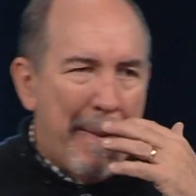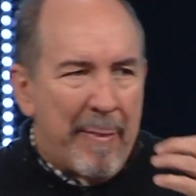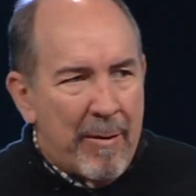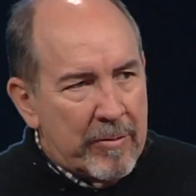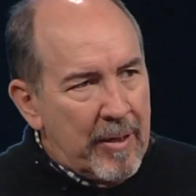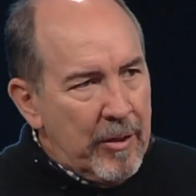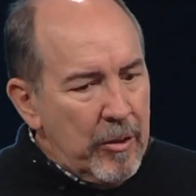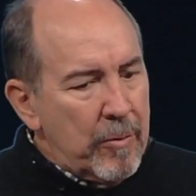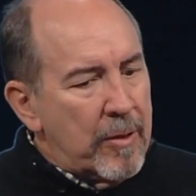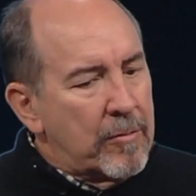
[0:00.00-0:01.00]
They were saying, you
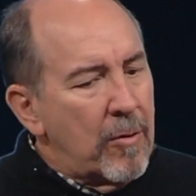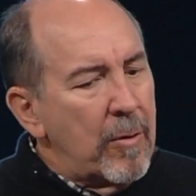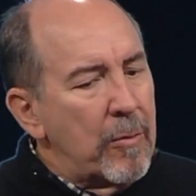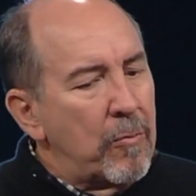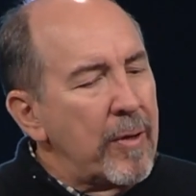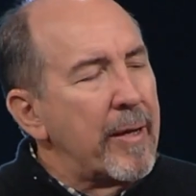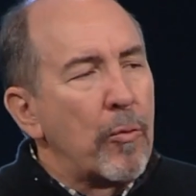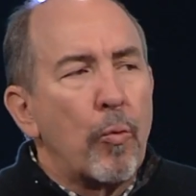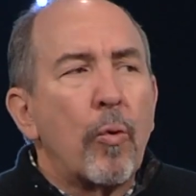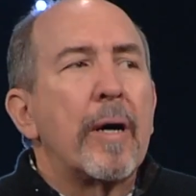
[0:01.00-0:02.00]
know, there's only really
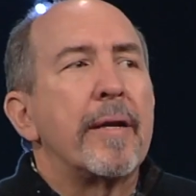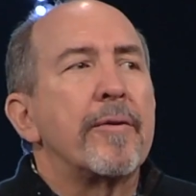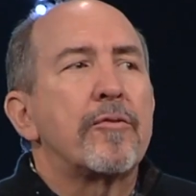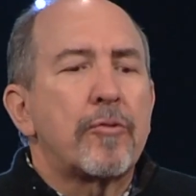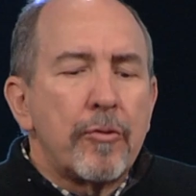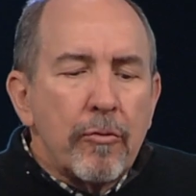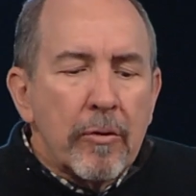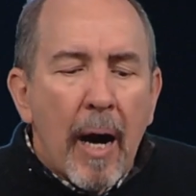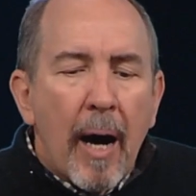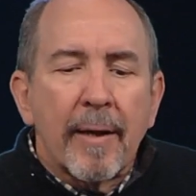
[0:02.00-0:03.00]
one true
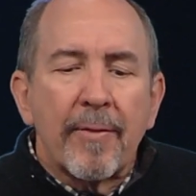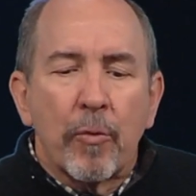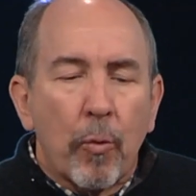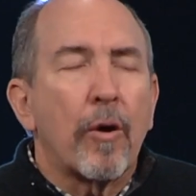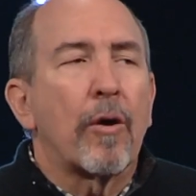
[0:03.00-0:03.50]
God in the world.